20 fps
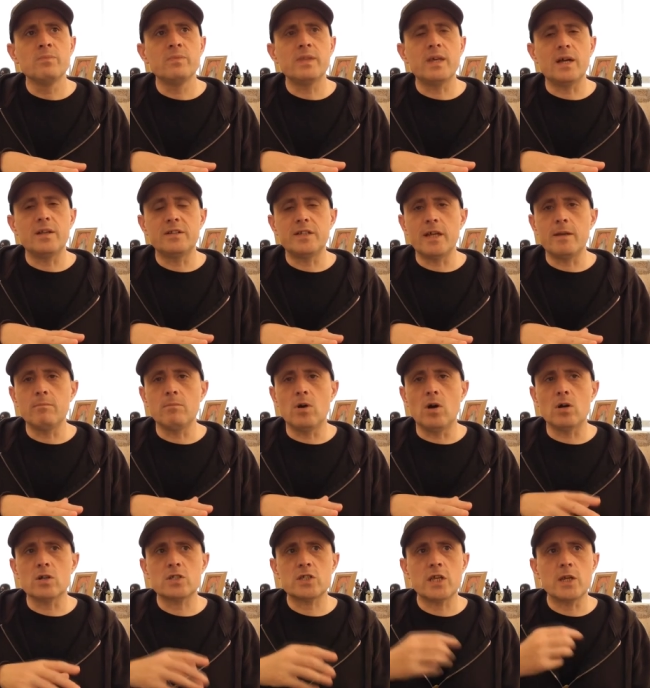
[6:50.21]
That
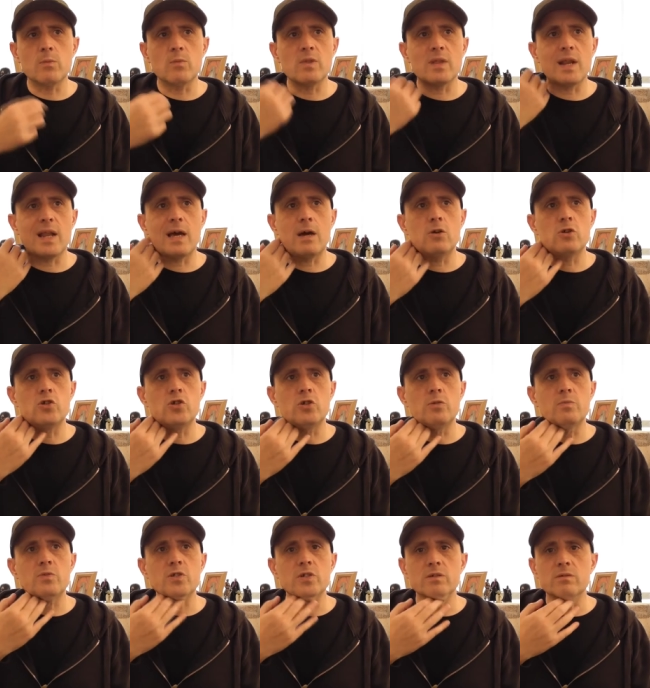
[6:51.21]
Denmark team with the
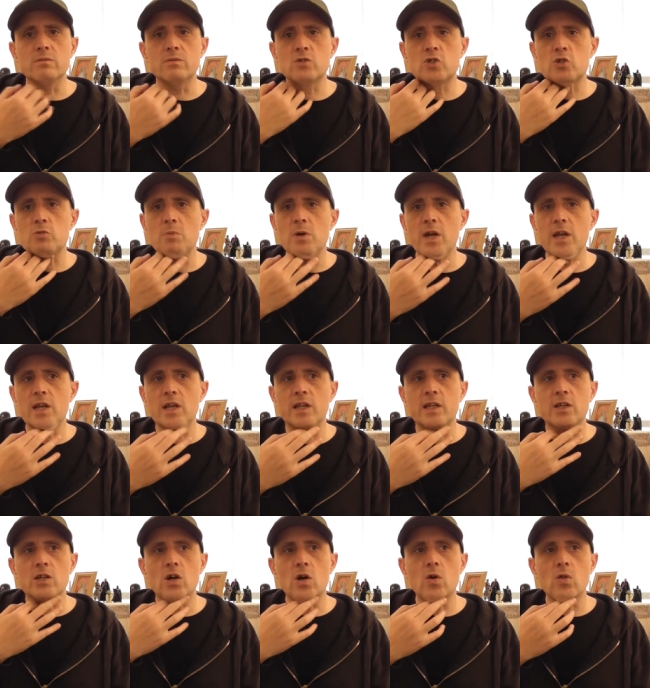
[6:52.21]
Laudrups and Schmeichel
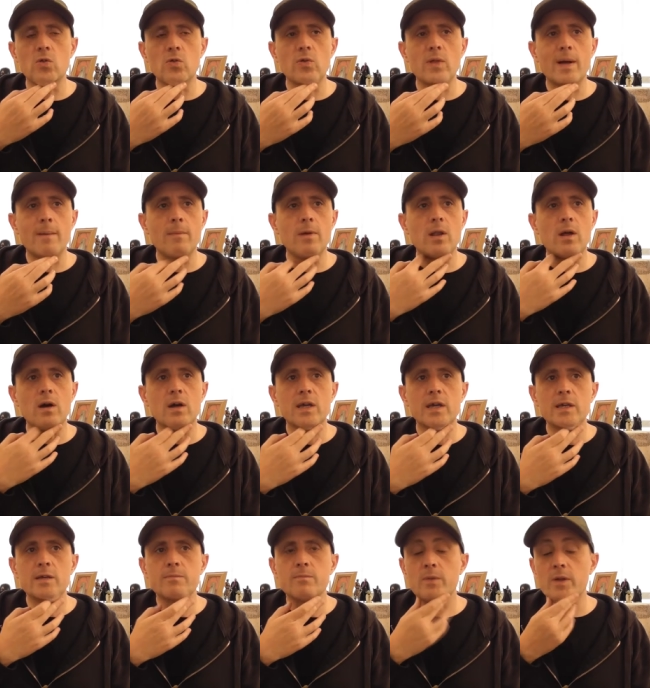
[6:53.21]
in goal and all that
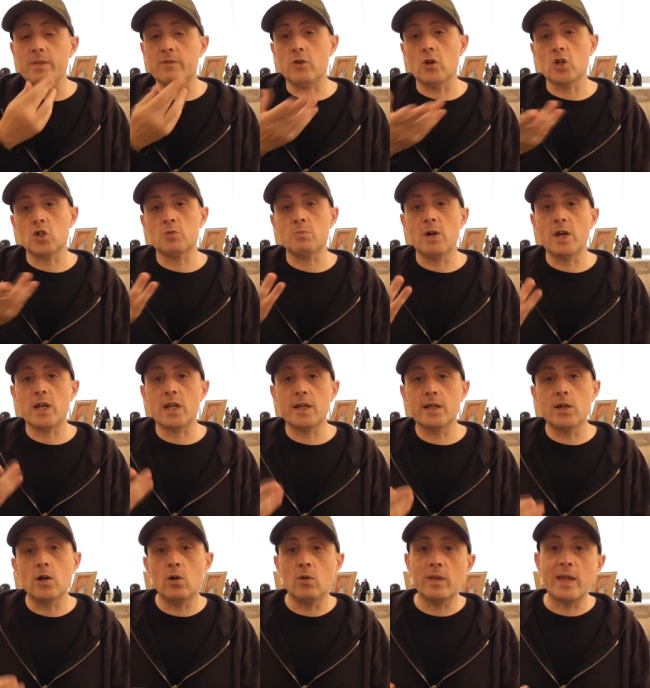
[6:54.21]
malarkey. Well, they've got Schmeichel in
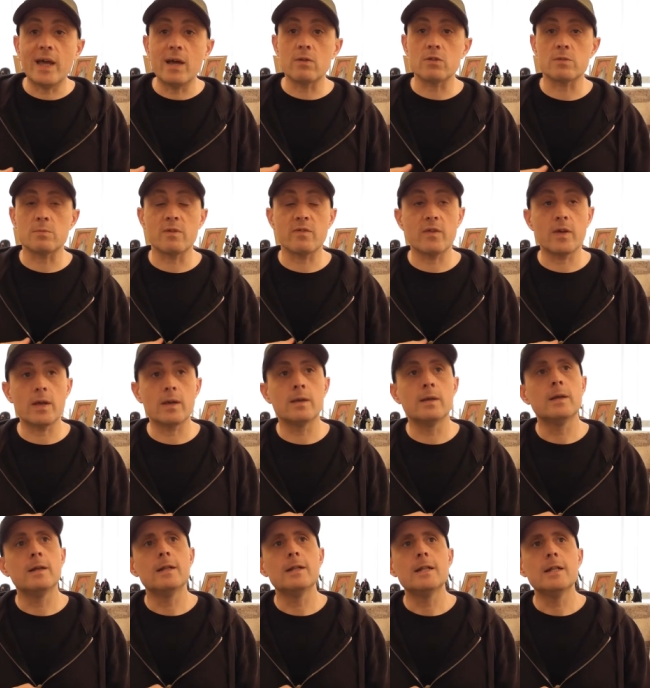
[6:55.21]
goal now, to be fair.
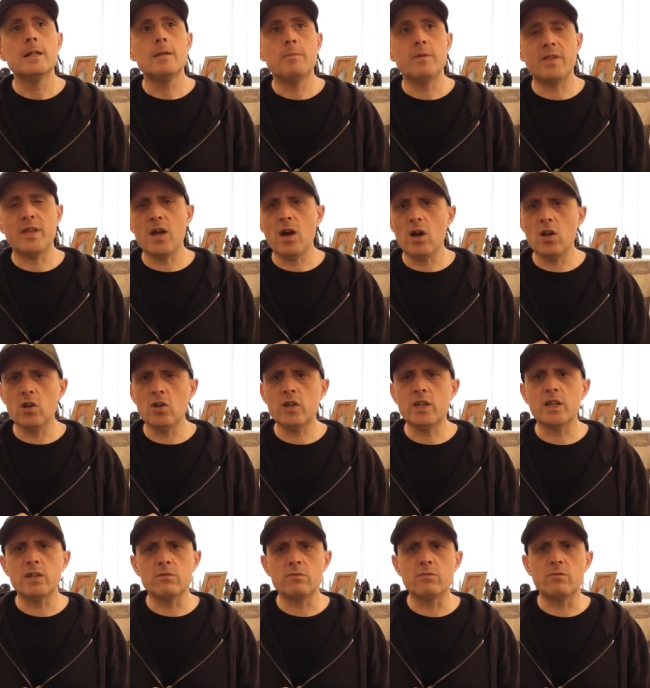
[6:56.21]
But they are
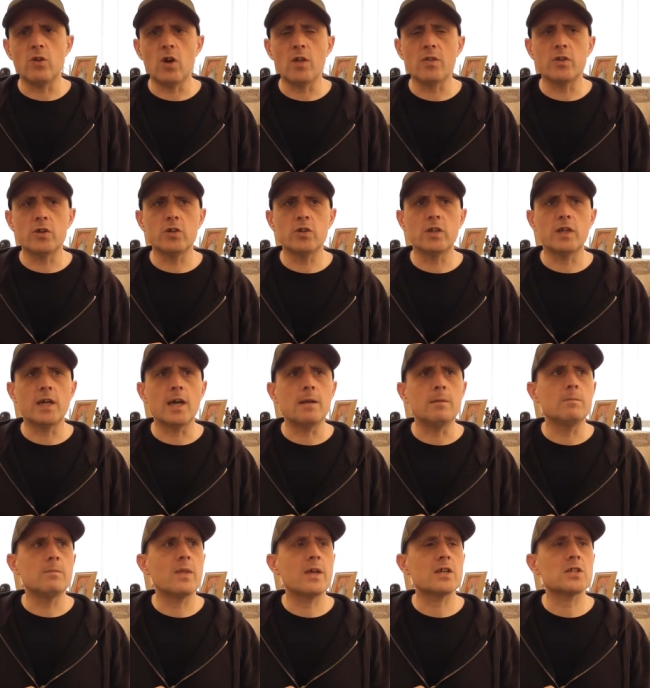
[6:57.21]
looking rather good
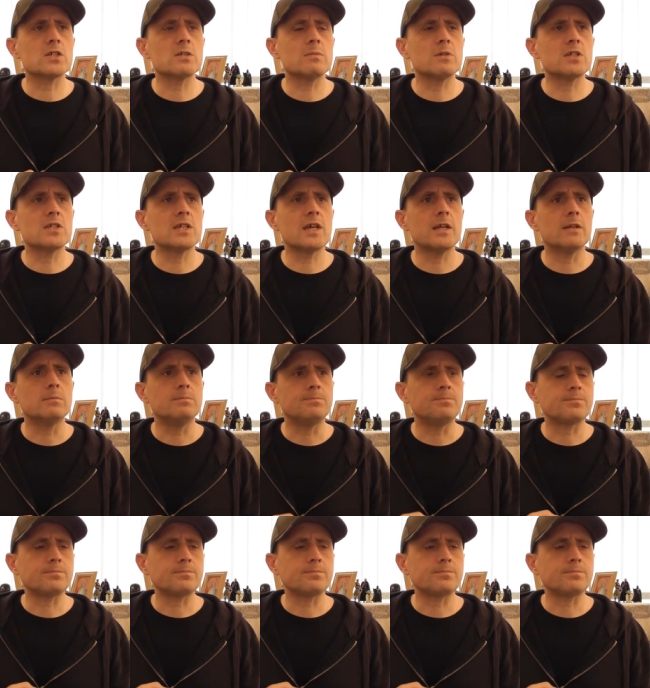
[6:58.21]
again, has to be said.